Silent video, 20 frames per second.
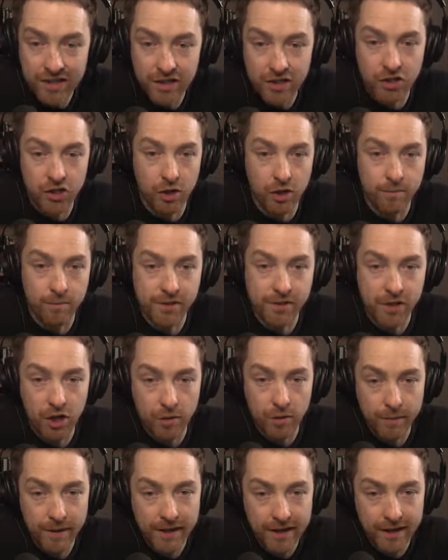jumps
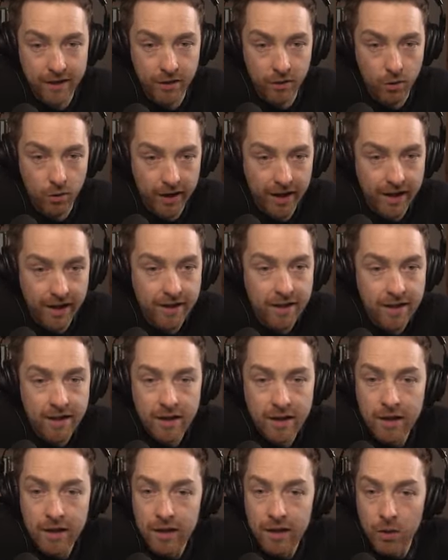up here, okay?
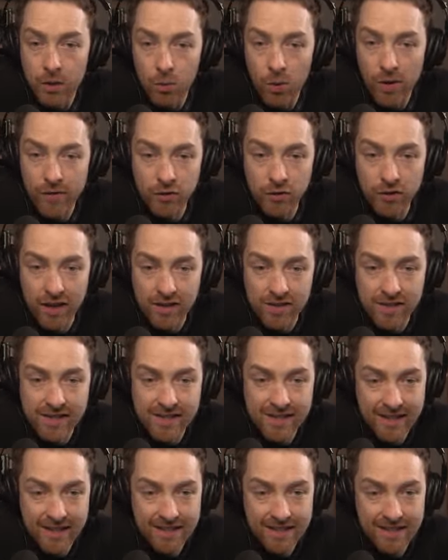We have
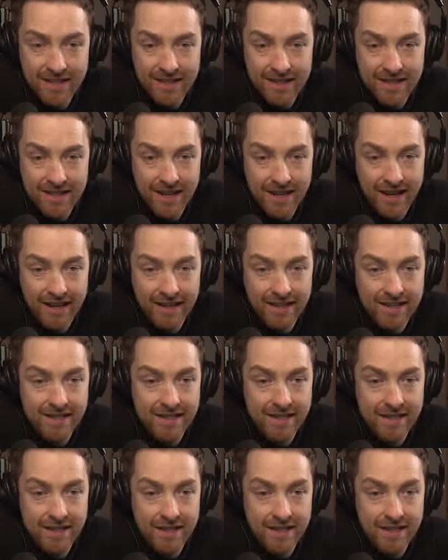2006 TD6